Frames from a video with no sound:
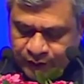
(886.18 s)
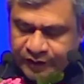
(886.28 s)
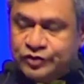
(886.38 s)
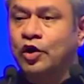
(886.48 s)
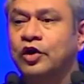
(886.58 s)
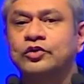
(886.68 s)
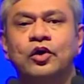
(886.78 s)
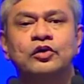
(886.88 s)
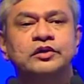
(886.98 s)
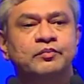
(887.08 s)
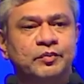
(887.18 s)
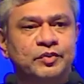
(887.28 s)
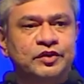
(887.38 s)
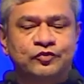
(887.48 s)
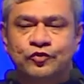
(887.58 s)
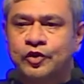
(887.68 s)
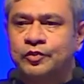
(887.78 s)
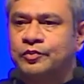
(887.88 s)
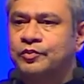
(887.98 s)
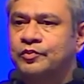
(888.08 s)
exhort all the members
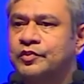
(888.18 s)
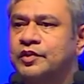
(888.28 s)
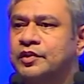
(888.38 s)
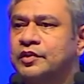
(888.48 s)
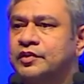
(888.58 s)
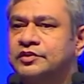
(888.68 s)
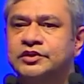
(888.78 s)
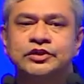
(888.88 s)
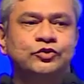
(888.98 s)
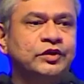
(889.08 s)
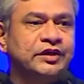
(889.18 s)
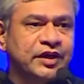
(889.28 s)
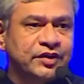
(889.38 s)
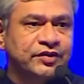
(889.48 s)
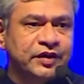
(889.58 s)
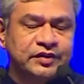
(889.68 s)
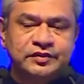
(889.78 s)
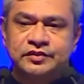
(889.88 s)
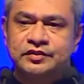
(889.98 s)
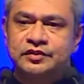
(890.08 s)
from G20
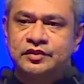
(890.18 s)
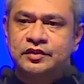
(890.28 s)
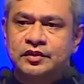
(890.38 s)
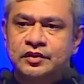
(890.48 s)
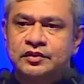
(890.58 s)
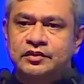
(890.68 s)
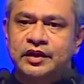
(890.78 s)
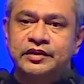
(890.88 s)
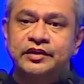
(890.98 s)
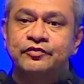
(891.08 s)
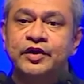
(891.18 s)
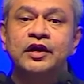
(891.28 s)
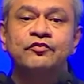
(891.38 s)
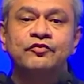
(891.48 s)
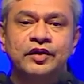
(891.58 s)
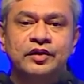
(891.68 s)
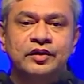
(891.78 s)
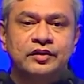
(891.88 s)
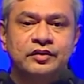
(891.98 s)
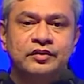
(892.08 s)
countries that the way
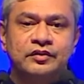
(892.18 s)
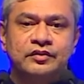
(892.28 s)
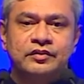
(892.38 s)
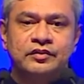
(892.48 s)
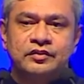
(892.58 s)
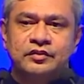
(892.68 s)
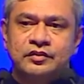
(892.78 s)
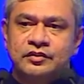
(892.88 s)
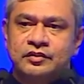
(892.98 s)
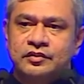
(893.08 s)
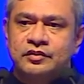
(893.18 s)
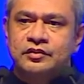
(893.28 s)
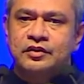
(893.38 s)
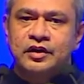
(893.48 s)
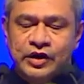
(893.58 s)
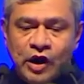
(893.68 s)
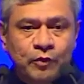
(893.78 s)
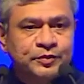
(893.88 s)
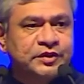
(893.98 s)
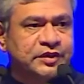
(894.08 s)
we
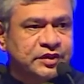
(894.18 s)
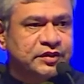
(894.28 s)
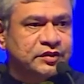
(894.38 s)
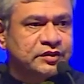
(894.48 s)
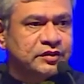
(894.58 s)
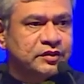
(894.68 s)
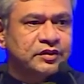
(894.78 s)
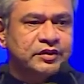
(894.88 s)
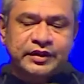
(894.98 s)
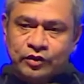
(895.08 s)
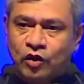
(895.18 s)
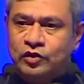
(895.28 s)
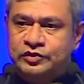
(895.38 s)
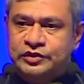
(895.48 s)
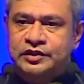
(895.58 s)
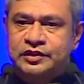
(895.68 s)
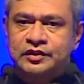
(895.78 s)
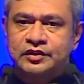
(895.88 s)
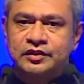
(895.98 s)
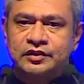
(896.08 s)
adopted
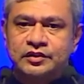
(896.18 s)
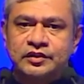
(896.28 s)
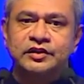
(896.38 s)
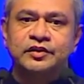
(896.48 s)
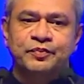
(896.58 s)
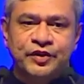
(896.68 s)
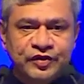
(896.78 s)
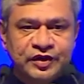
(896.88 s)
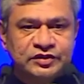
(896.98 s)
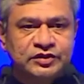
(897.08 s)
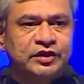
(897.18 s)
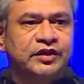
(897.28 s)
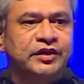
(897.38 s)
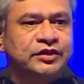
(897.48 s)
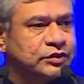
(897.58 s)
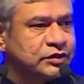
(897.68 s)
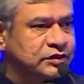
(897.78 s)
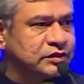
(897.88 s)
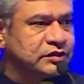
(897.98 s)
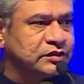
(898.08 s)
technology in the previous
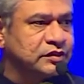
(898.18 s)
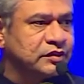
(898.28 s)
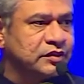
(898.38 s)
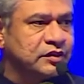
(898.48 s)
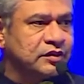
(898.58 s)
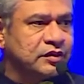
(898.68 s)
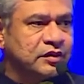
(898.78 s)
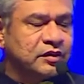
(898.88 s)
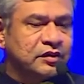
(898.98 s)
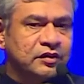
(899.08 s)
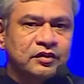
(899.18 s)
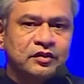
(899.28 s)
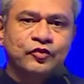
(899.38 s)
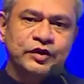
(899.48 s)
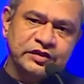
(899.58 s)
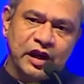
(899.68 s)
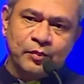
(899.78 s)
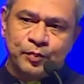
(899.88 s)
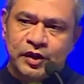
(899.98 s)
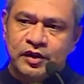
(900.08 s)
generations, For
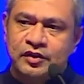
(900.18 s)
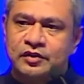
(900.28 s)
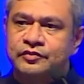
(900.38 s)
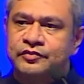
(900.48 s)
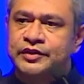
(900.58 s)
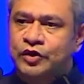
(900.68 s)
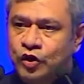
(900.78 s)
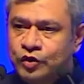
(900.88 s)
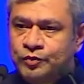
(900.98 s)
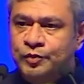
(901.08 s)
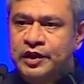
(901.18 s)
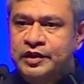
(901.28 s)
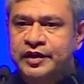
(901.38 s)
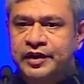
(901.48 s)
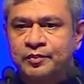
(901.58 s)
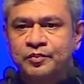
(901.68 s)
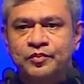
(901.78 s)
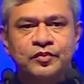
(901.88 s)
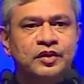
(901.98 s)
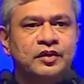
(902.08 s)
example, when the automobile came